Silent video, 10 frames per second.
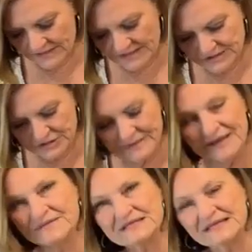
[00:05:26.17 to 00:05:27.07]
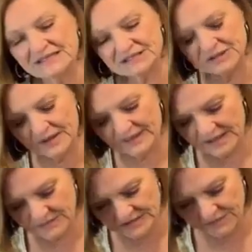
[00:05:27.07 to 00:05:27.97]
this, you may have seen it too, I
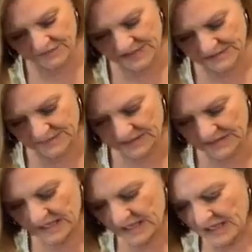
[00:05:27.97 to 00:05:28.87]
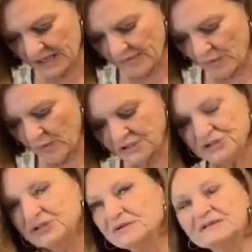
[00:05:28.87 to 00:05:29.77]
think it was on Facebook. But what
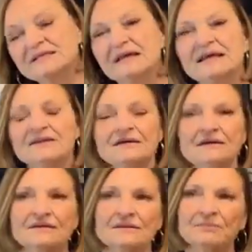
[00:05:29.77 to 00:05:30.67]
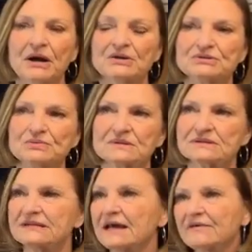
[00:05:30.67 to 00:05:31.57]
you do is, the post
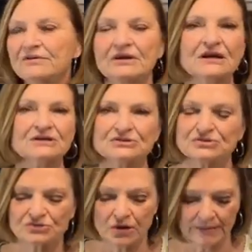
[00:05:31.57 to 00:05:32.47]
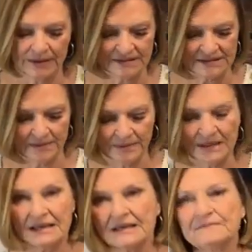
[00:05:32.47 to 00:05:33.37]
was never cut your strawberries up
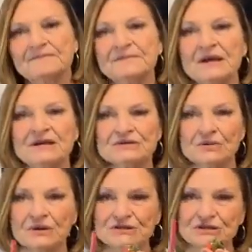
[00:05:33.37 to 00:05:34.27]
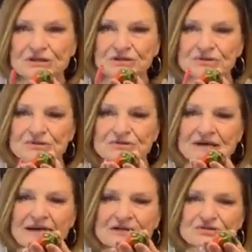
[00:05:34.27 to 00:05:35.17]
again. So what you do is you
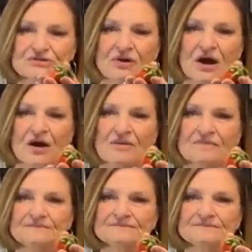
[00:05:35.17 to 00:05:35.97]
take a straw